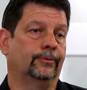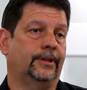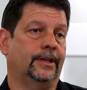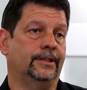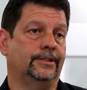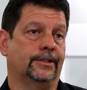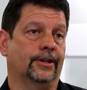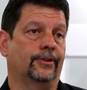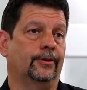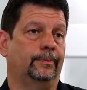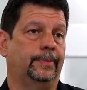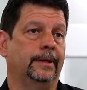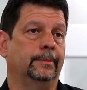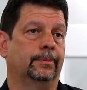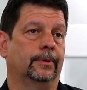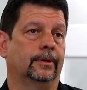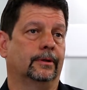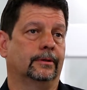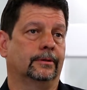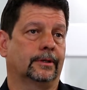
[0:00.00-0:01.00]
teach other
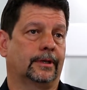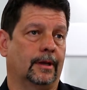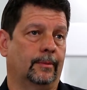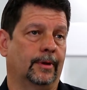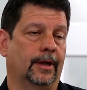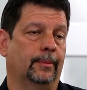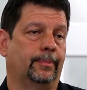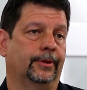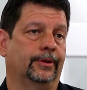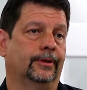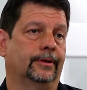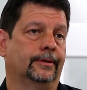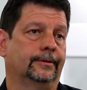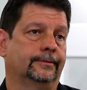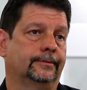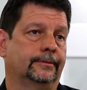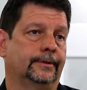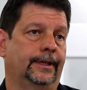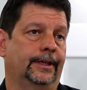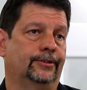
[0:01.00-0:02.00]
people coming up in the
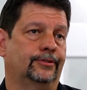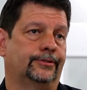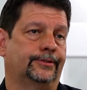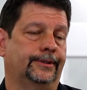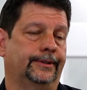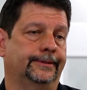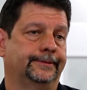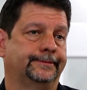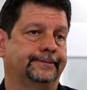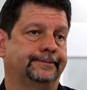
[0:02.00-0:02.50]
industry.